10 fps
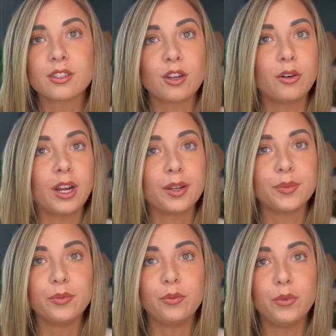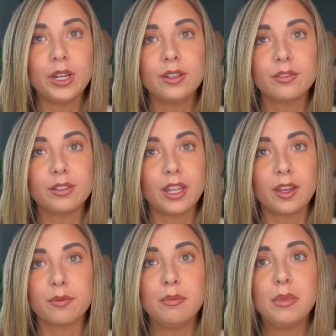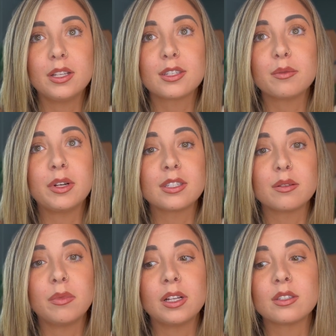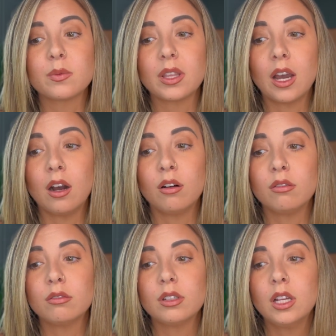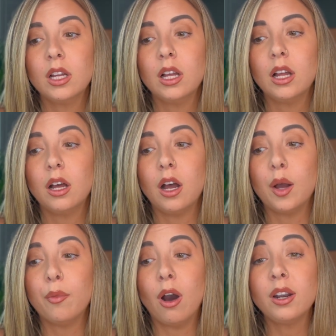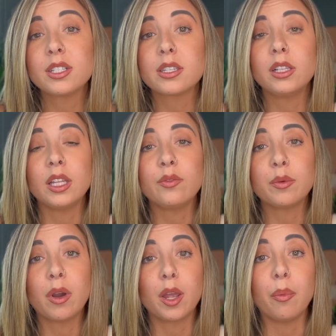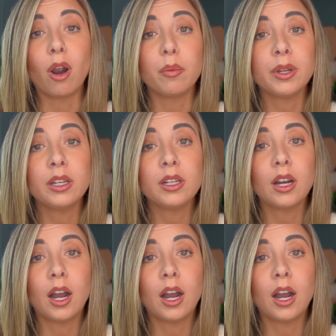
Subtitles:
So I went like months and months and months without, honestly leaving my apartment.